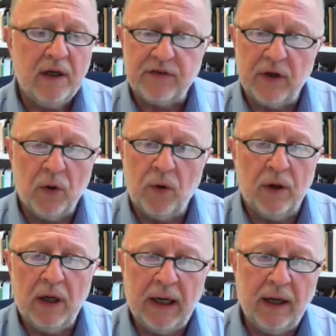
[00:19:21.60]

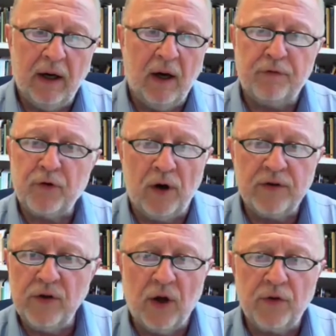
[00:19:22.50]
So, of
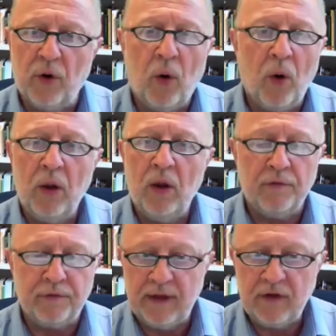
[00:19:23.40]
course, not all
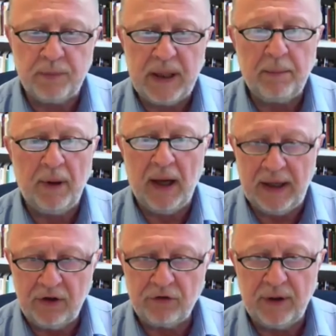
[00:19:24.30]
of these people are
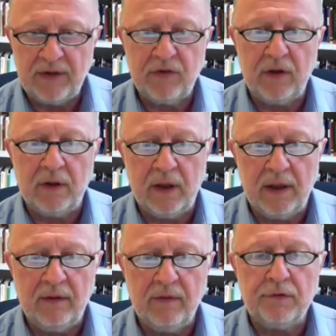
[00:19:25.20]
interested
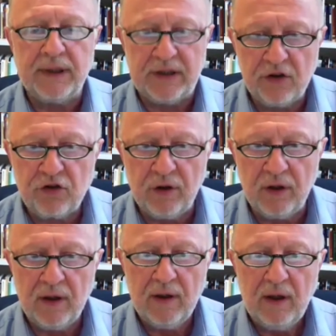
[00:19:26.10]
in tradition.
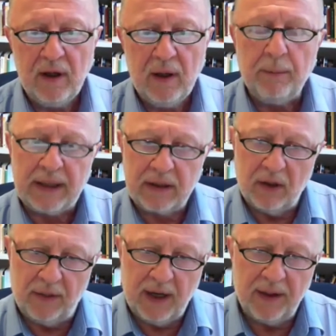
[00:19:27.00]
But
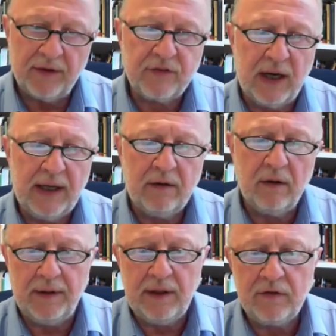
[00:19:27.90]
on the other side,
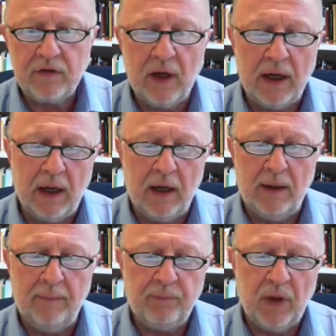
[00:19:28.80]
this
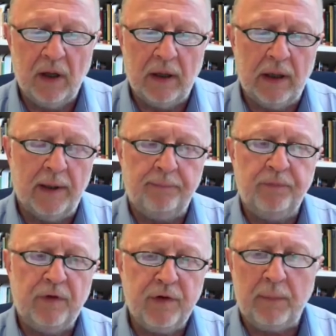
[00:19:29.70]

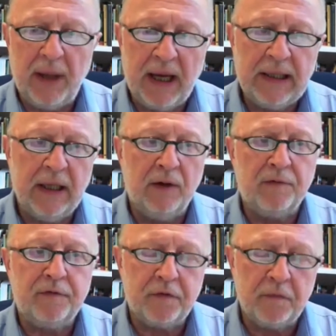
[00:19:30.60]
Vierbergenlauf,